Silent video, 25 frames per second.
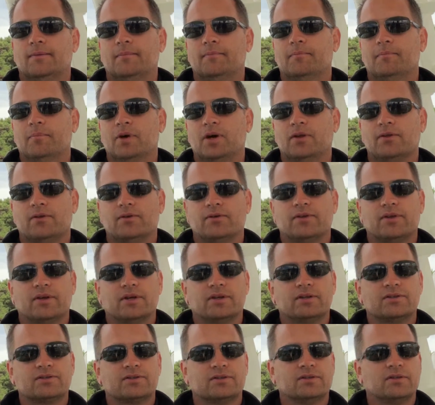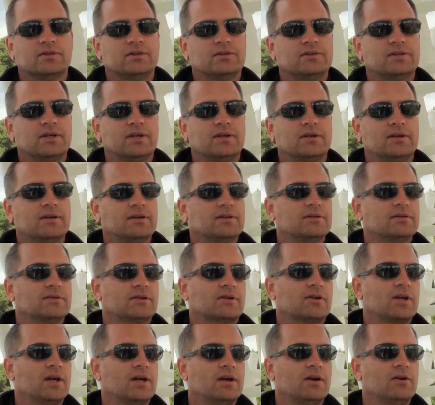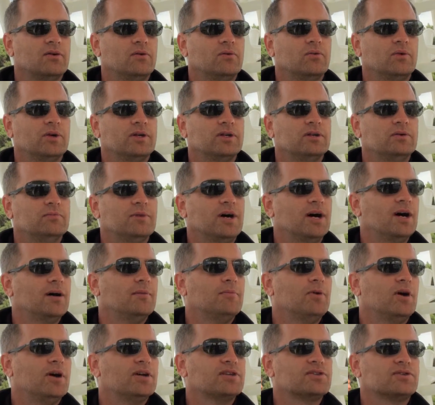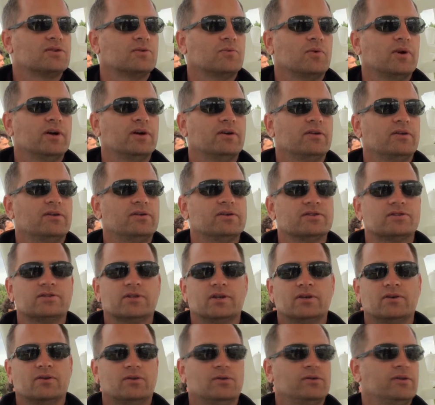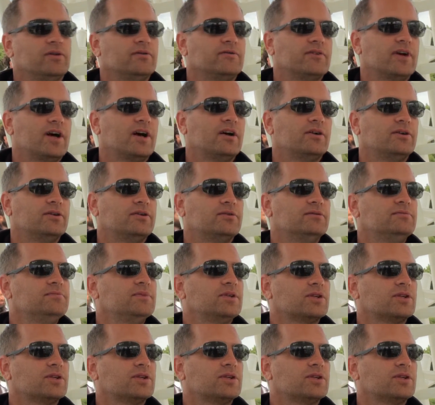Other things to take into account when you buy a Boston Whaler is they hold their value